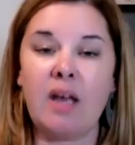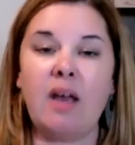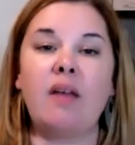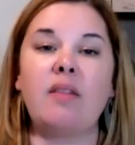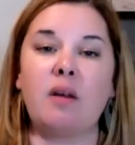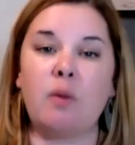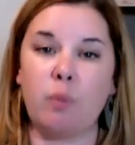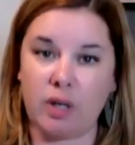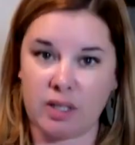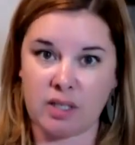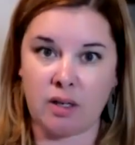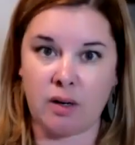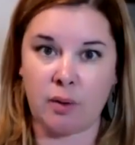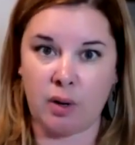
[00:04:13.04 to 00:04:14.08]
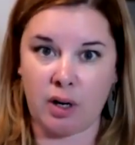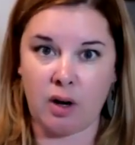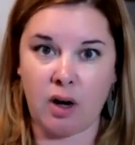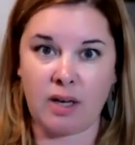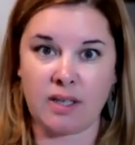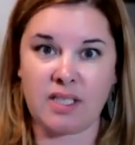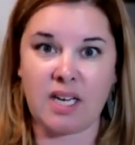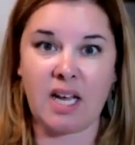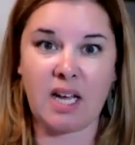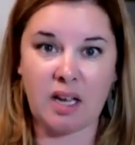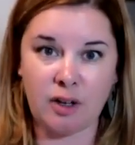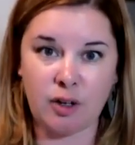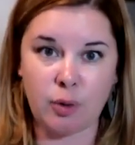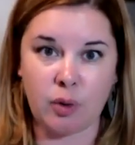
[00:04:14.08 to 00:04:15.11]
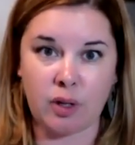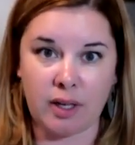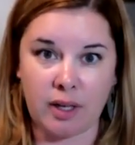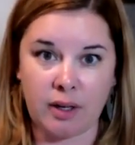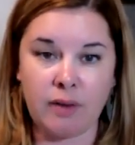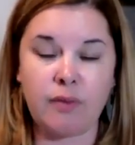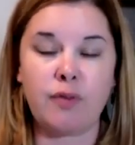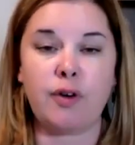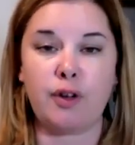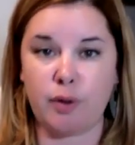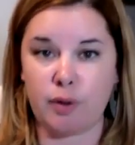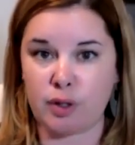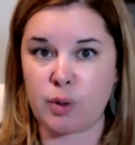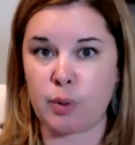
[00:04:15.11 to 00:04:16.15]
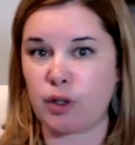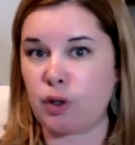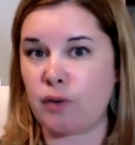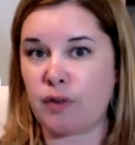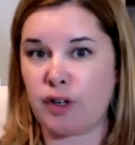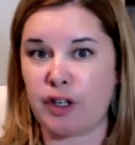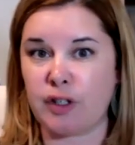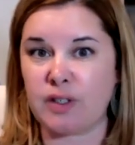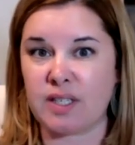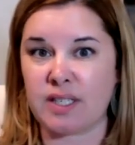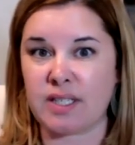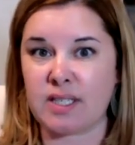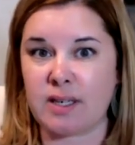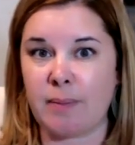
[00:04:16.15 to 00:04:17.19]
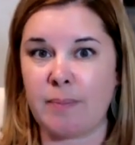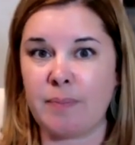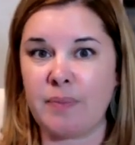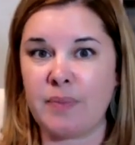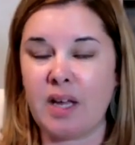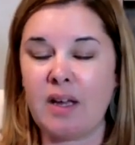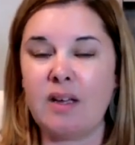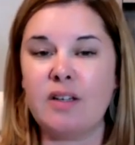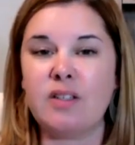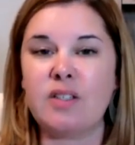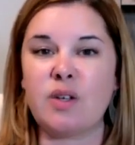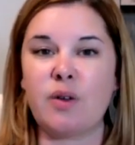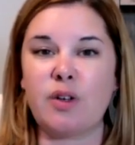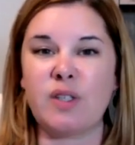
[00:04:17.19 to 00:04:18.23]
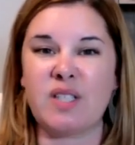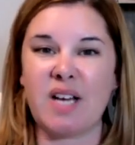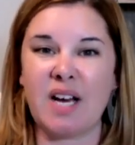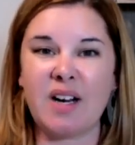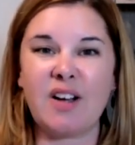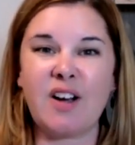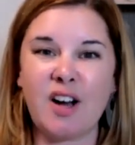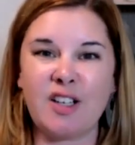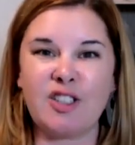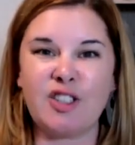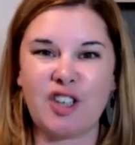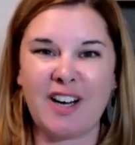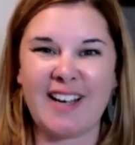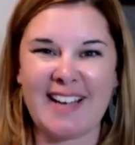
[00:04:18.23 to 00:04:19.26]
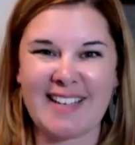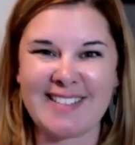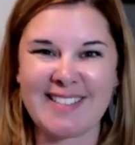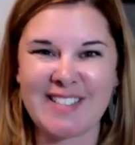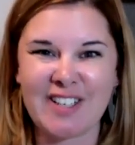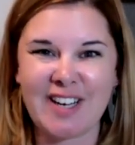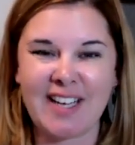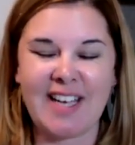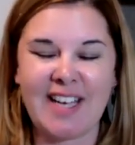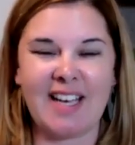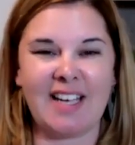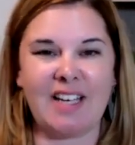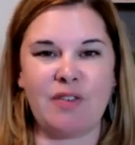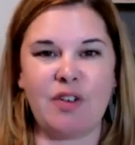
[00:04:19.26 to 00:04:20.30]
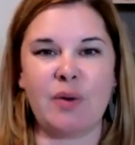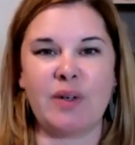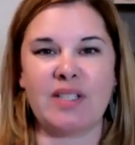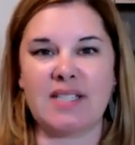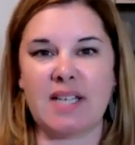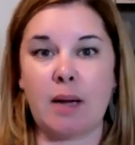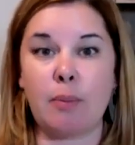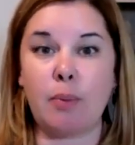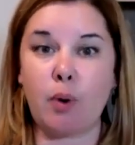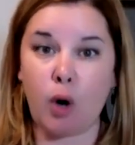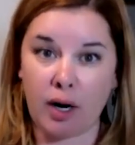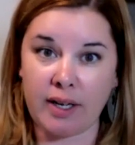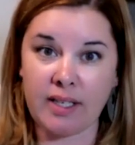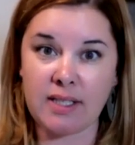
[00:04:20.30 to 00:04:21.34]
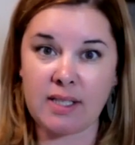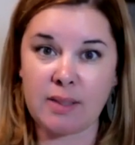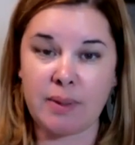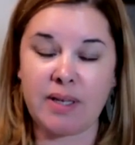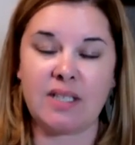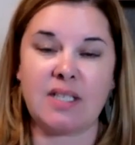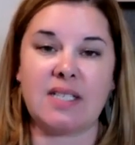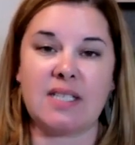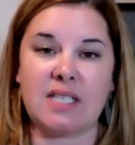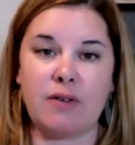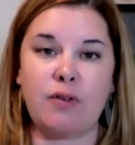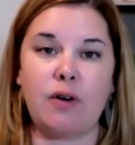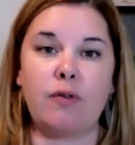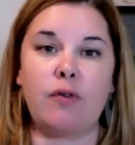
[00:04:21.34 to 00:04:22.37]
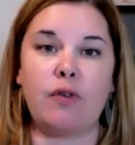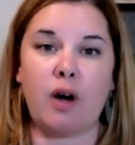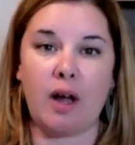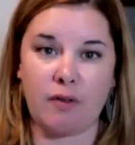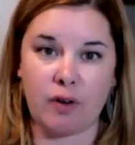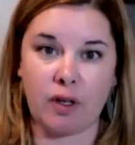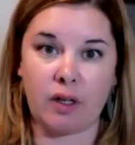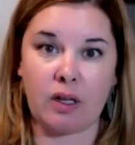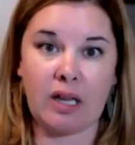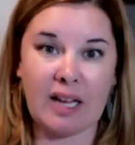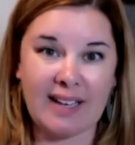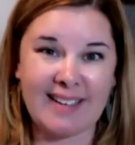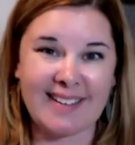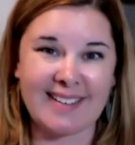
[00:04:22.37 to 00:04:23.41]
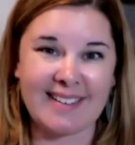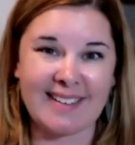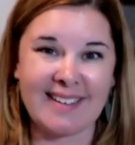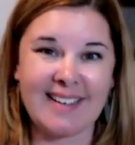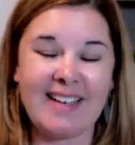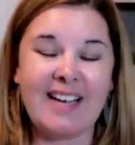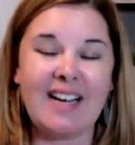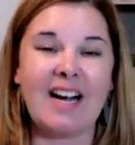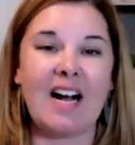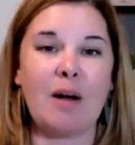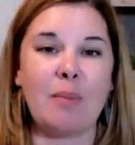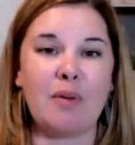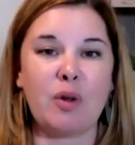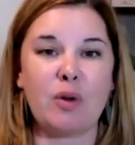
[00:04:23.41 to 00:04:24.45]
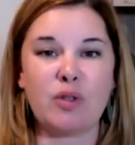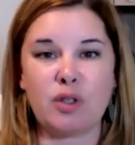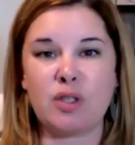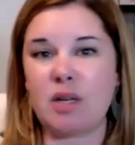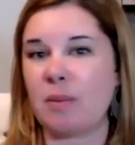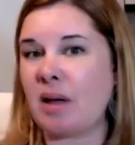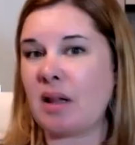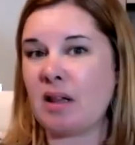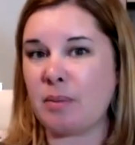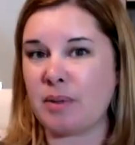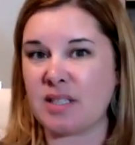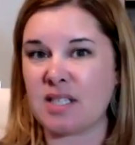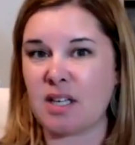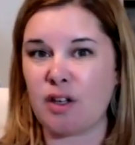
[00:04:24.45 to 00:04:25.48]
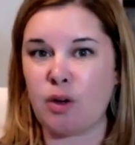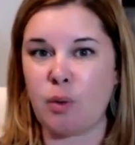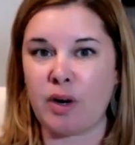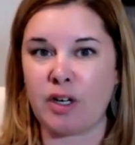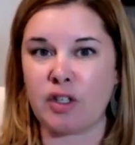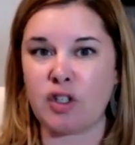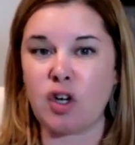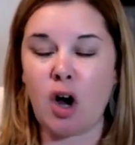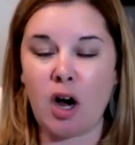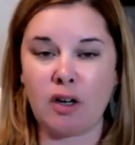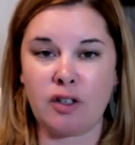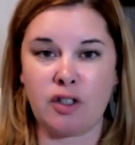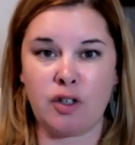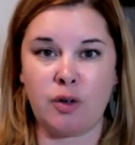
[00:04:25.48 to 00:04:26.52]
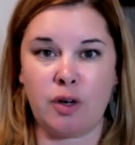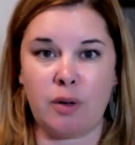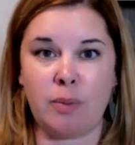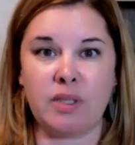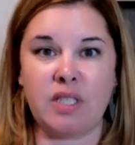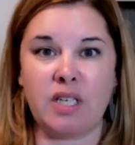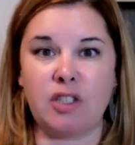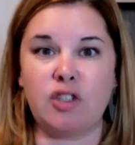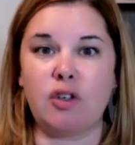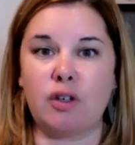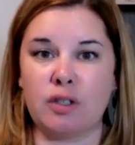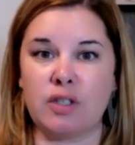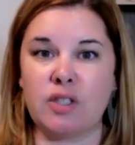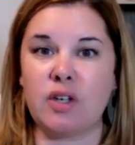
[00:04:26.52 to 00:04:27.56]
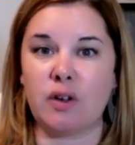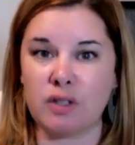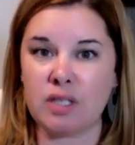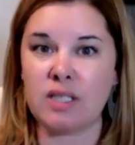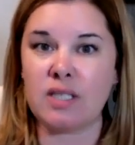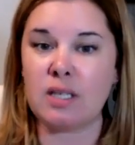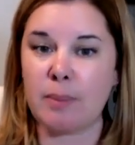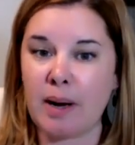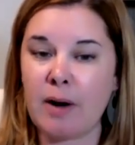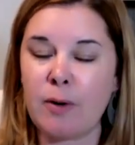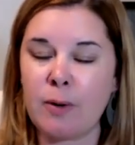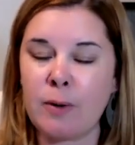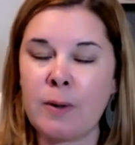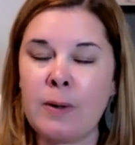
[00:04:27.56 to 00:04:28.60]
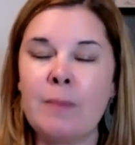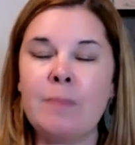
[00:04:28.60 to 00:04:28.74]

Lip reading: and then what it's going to cost annually for you to switch over to your system. So there's not a cut and dry answer. I can't give you a set price because it's different for every client, but those are some elements that you want to talk to your potential consultant about